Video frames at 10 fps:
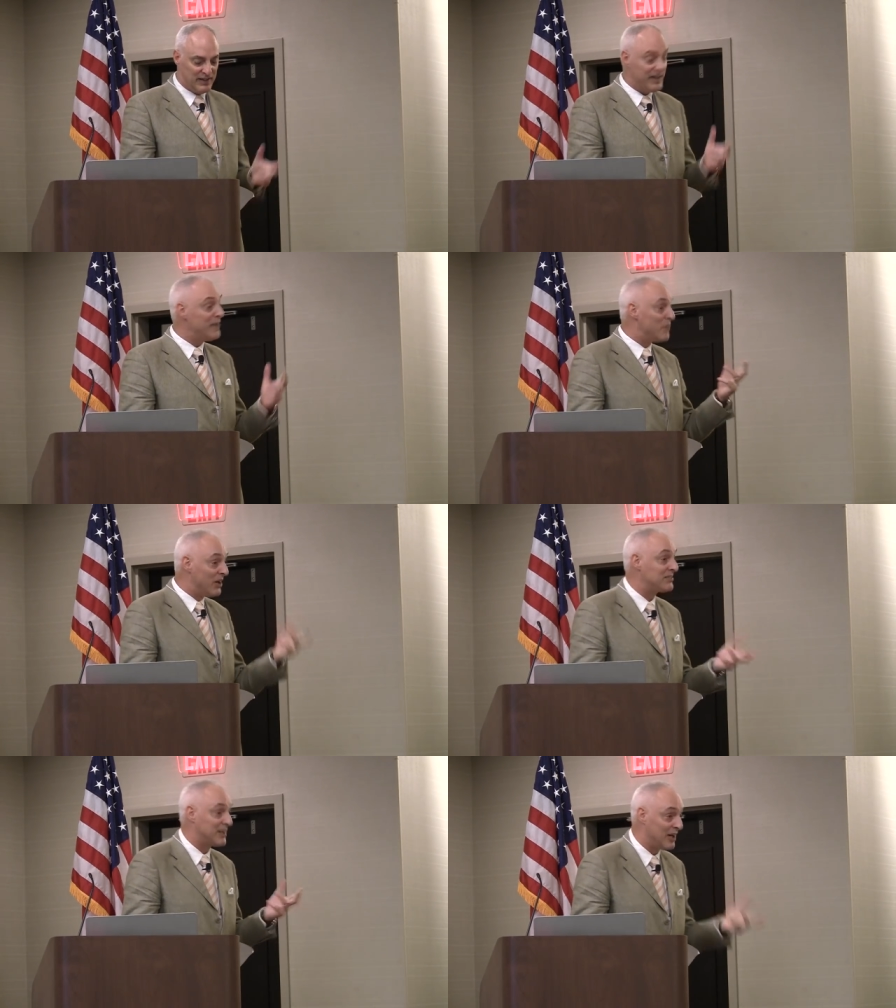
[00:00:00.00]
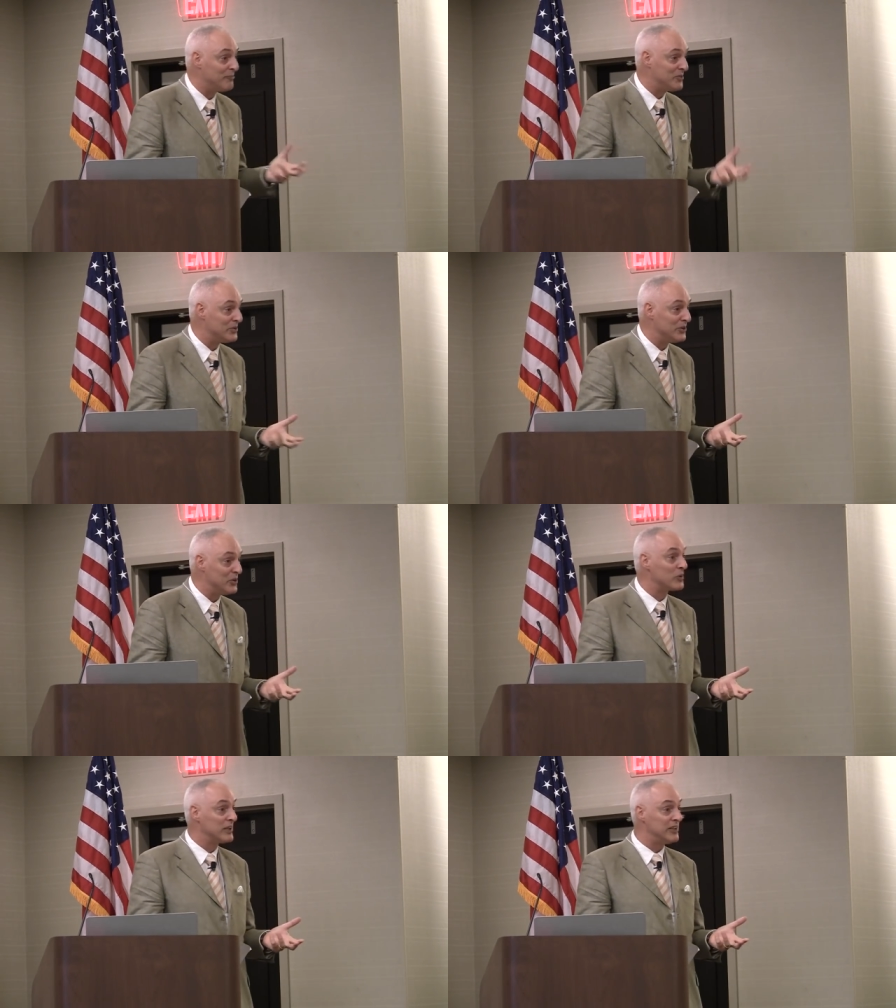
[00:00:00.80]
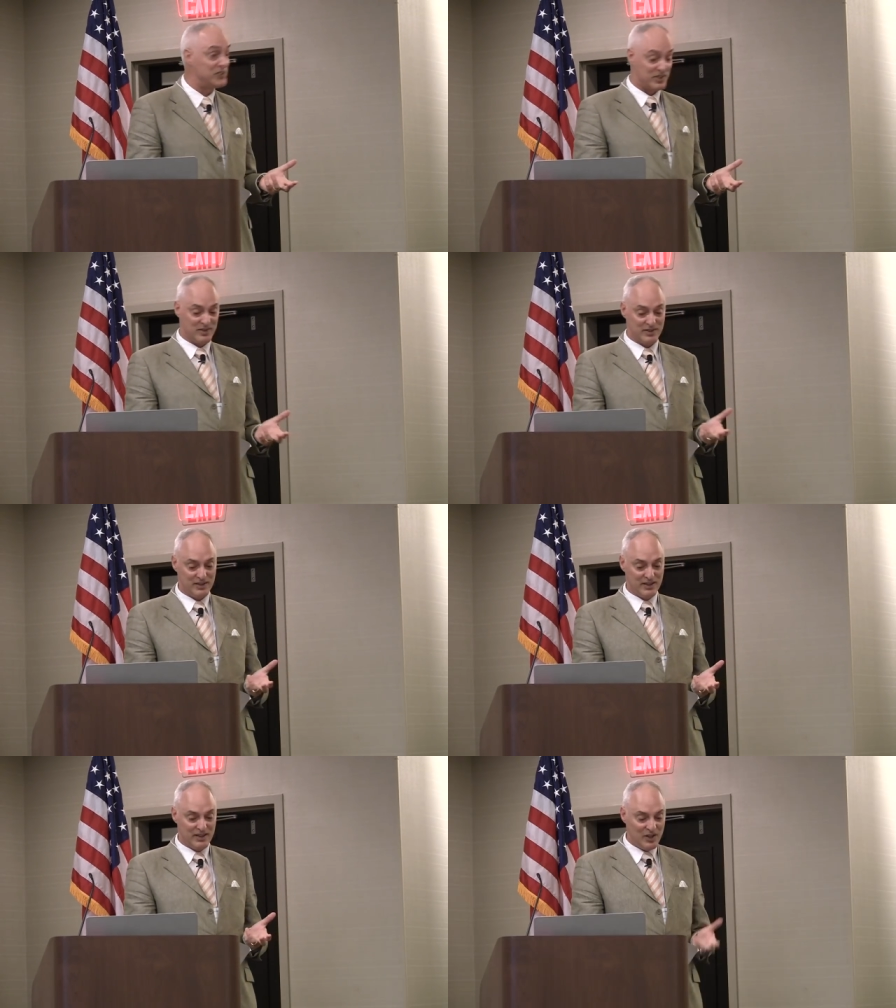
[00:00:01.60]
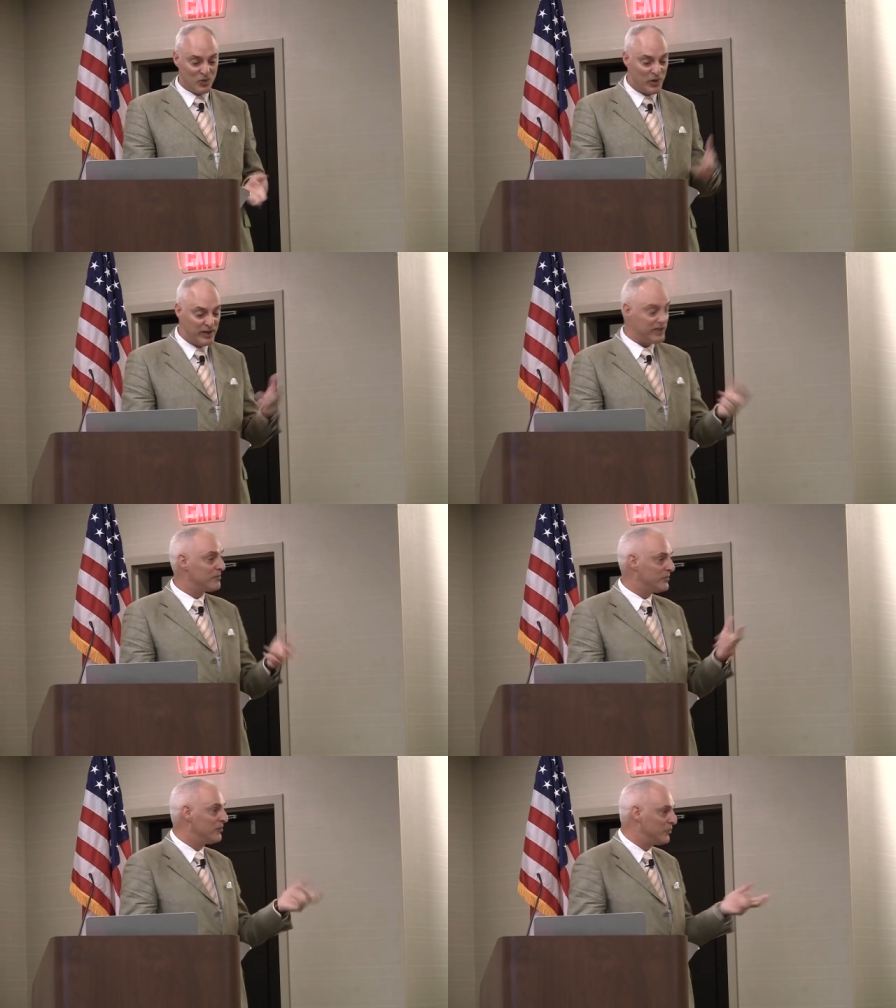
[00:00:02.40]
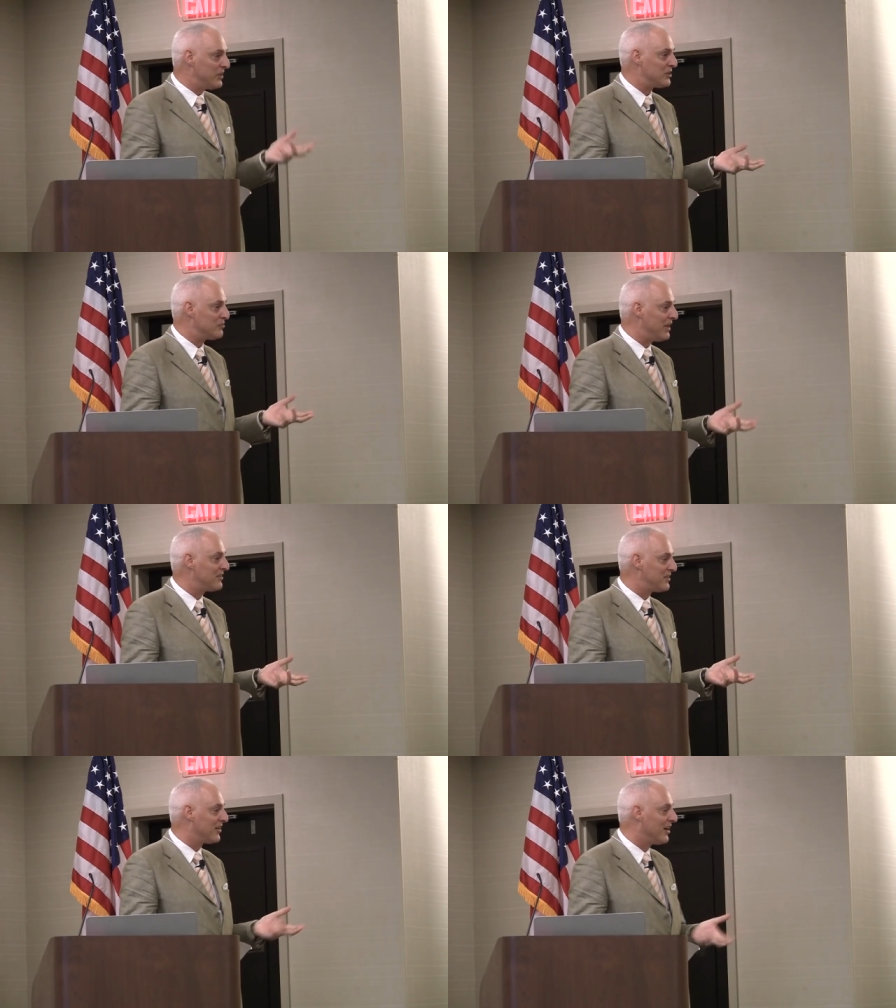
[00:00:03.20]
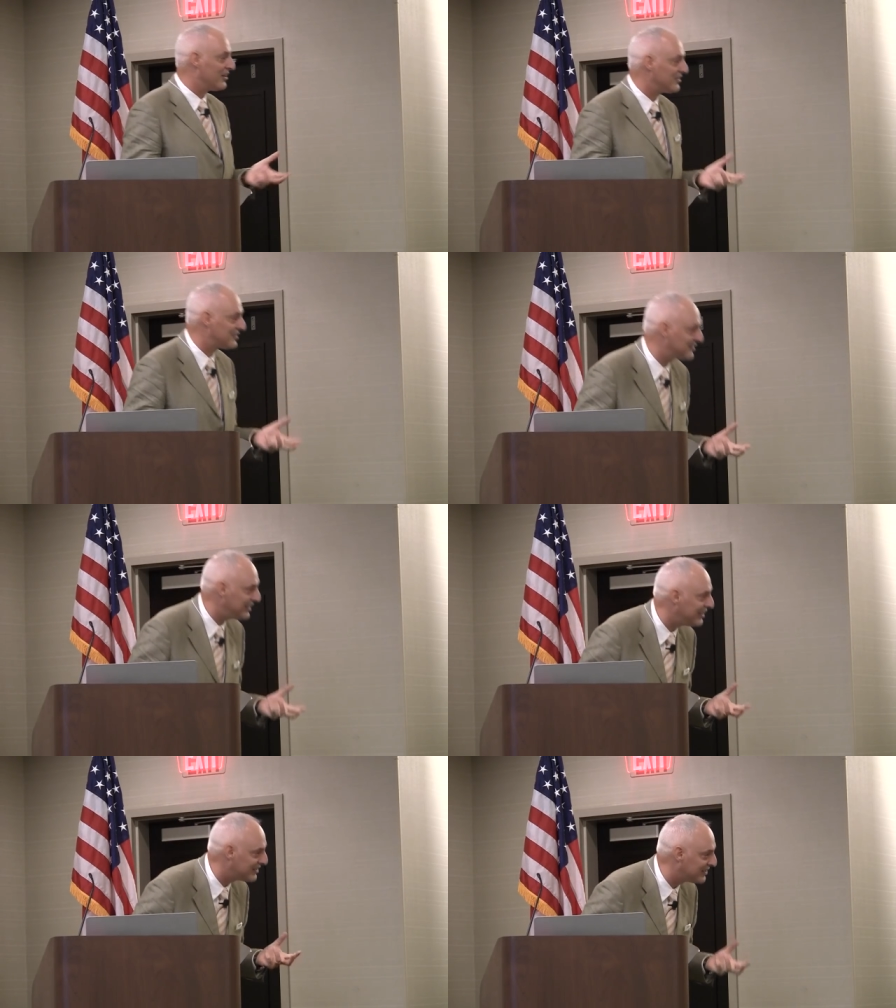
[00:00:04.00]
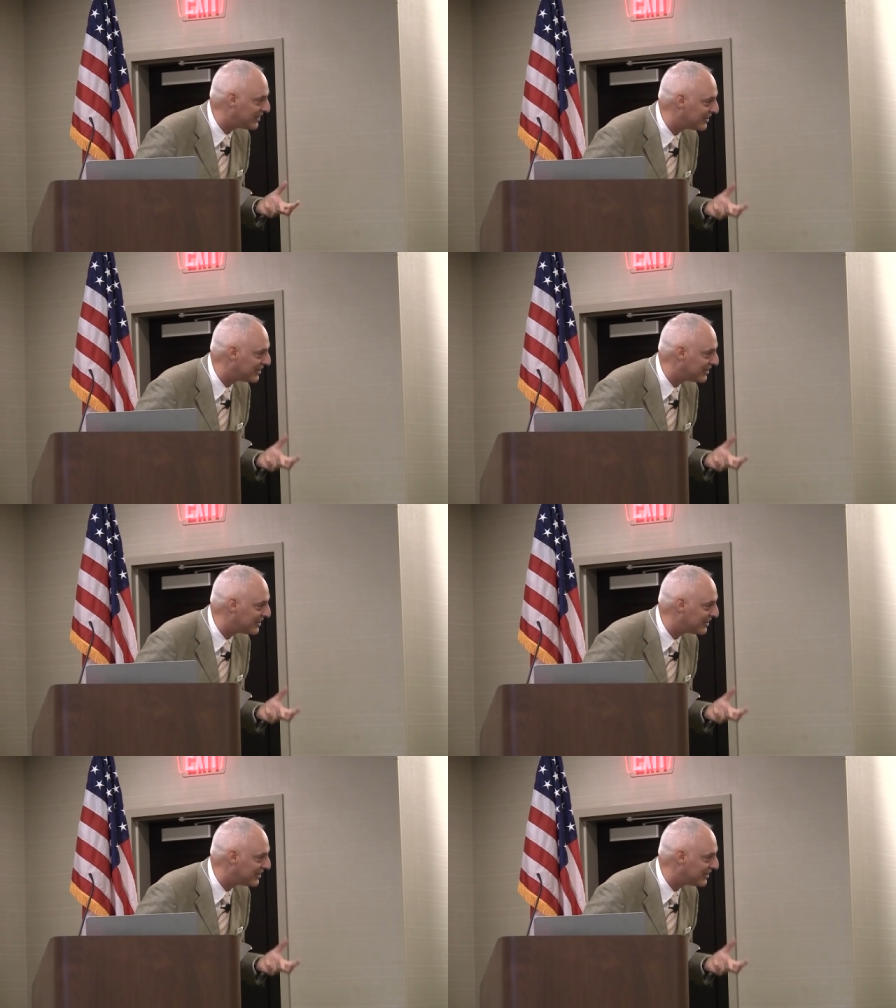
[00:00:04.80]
They must come to a new religion, one in which it makes their heart sing to